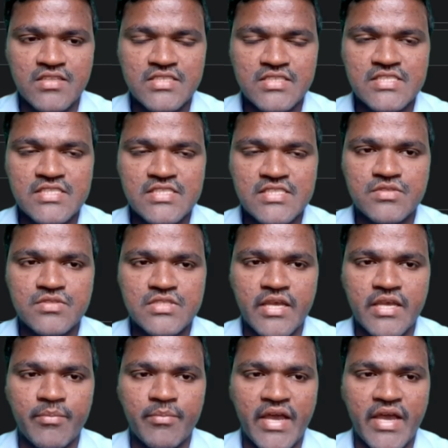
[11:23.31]
This is
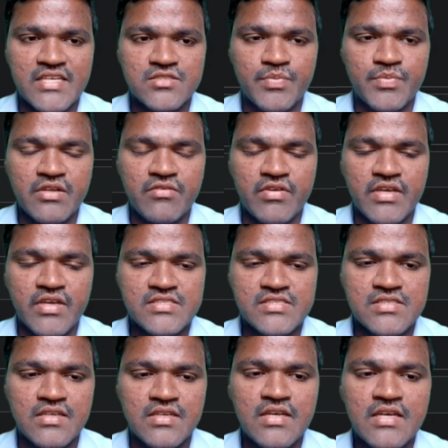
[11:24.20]
same as
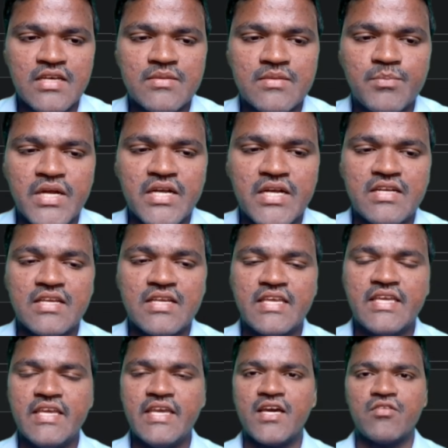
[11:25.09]
previous, but
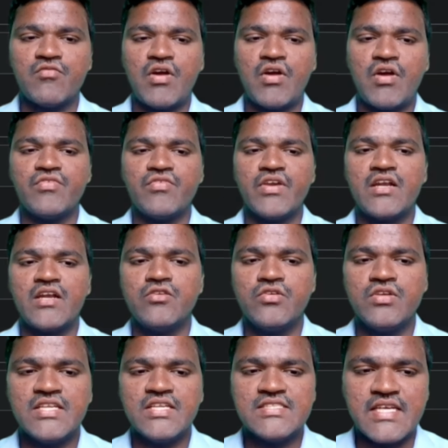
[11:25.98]
here what we are
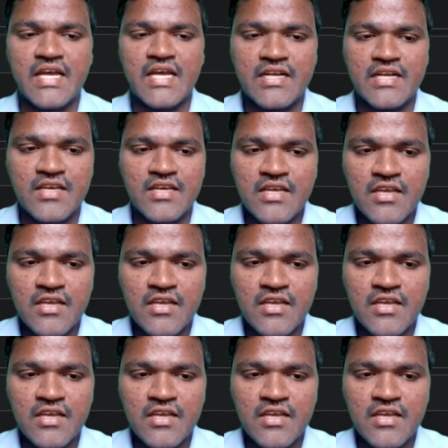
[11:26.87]
doing is that